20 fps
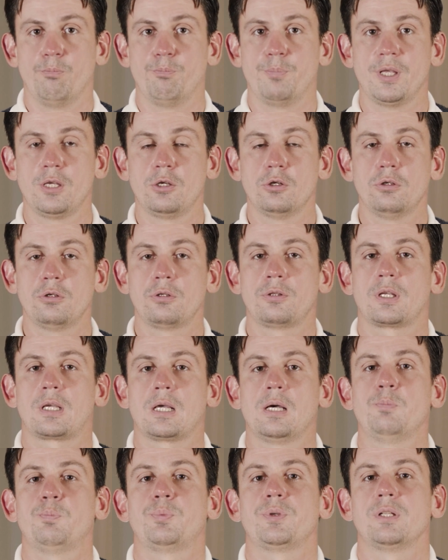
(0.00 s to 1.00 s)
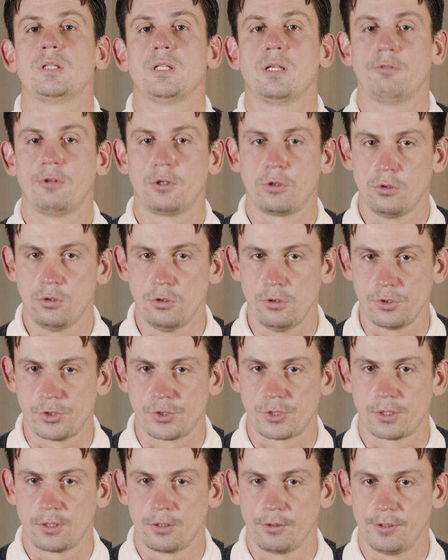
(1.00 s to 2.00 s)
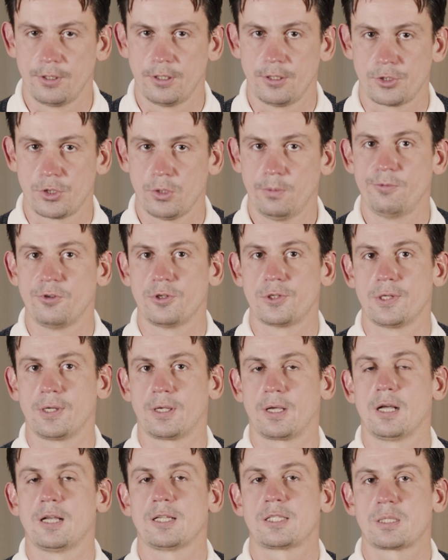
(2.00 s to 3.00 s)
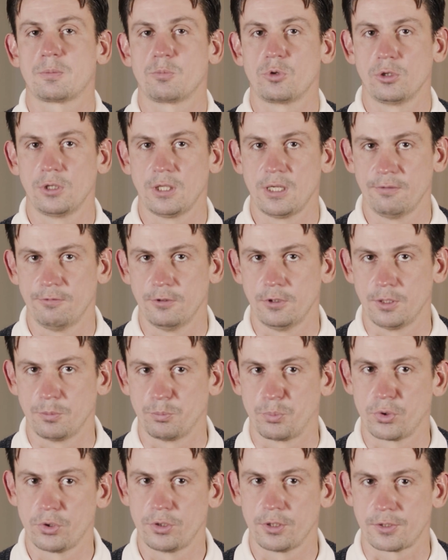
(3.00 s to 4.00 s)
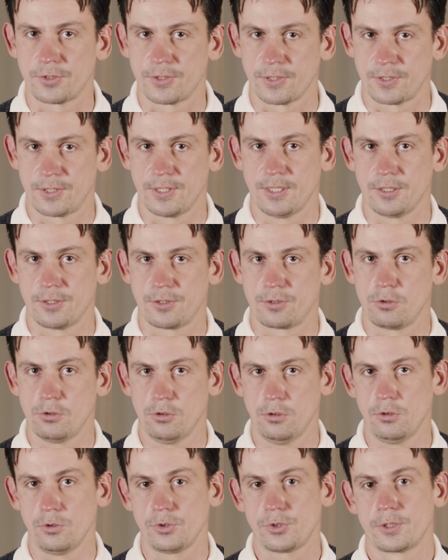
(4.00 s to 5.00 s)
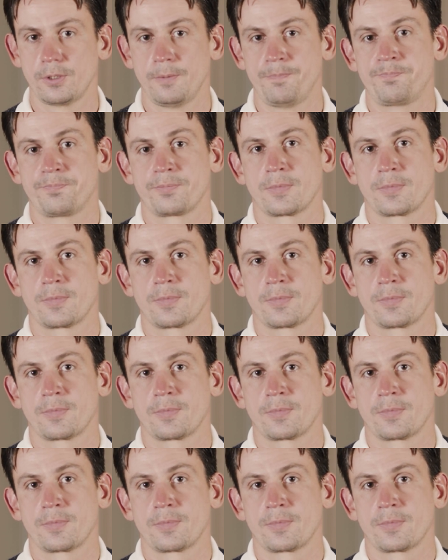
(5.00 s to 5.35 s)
Beyond the company level goals, there is obviously customer level and product success goals.